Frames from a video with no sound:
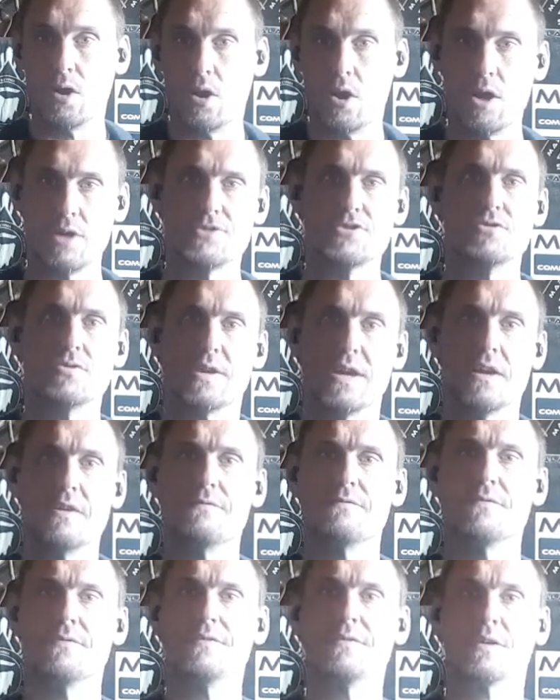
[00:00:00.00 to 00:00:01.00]
I took
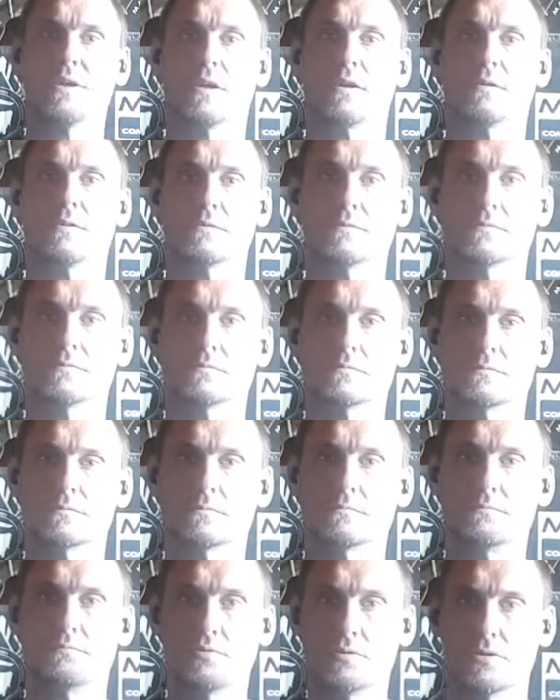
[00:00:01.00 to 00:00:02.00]
everything,
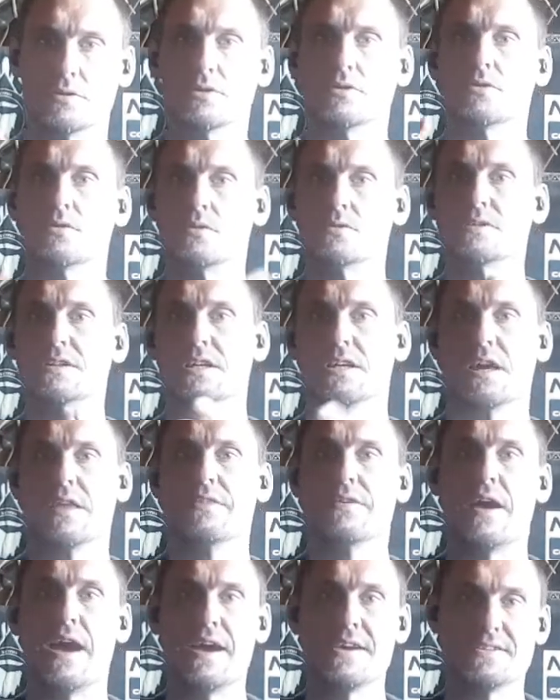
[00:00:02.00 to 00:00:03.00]
put it all
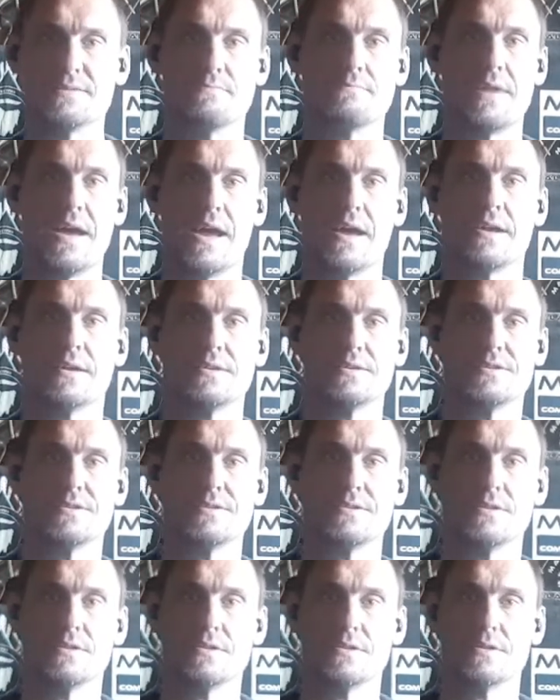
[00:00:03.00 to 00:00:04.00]
together as
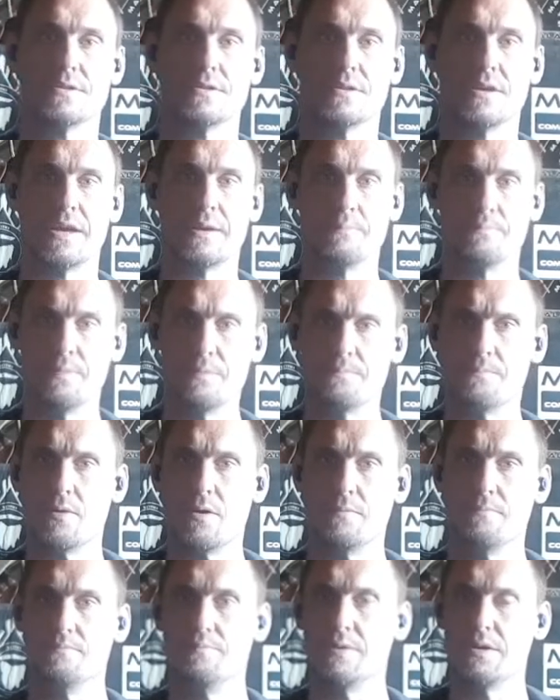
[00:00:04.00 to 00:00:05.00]
Max, and bit by
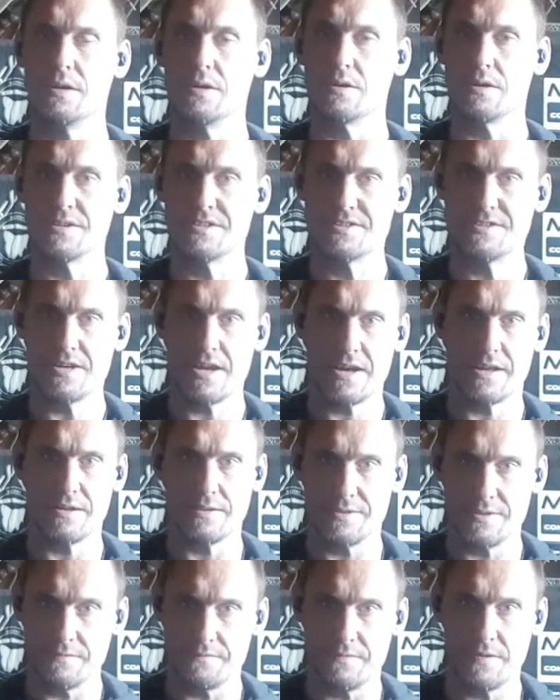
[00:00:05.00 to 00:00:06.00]
bit I
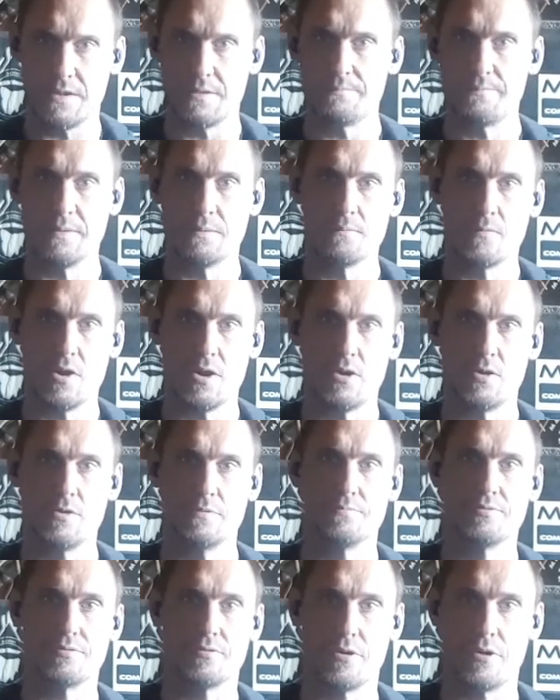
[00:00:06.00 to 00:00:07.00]
started developing my own
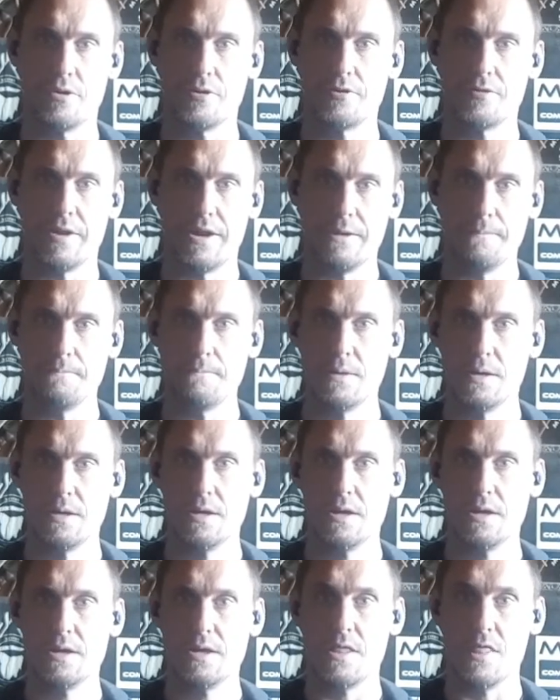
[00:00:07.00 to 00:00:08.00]
program
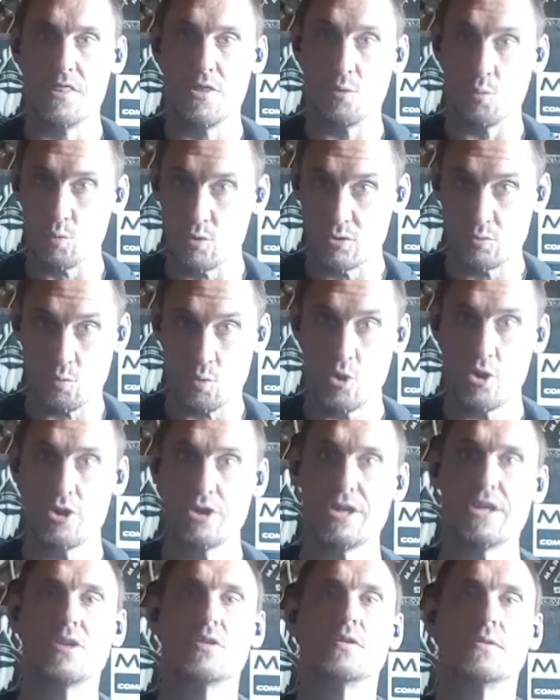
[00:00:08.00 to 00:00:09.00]
that was
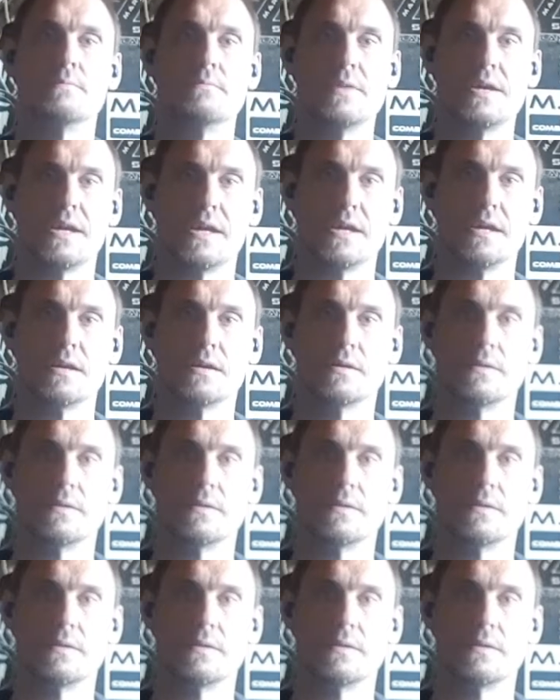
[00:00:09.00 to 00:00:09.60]
working on me.